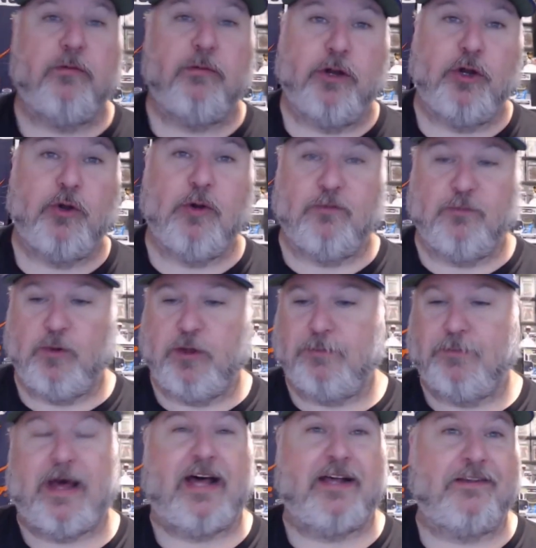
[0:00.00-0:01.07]
row of one
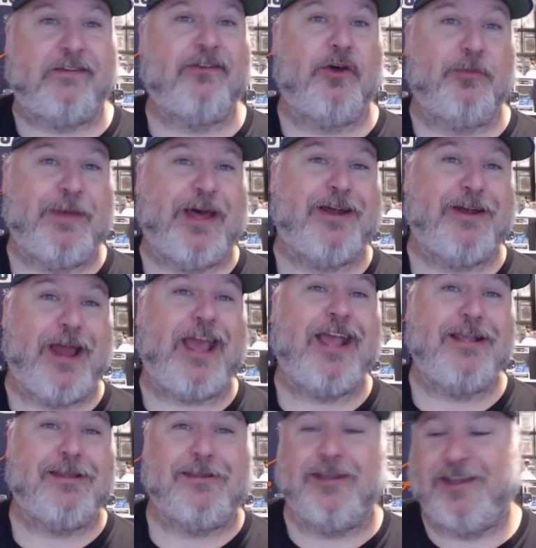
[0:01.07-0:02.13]
box, so about an
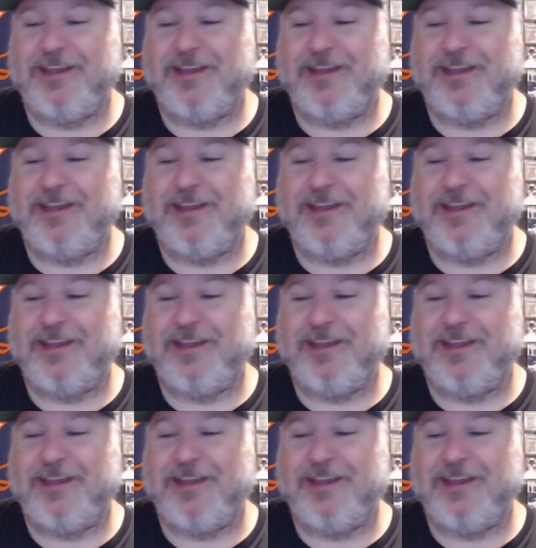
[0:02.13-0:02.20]
eighth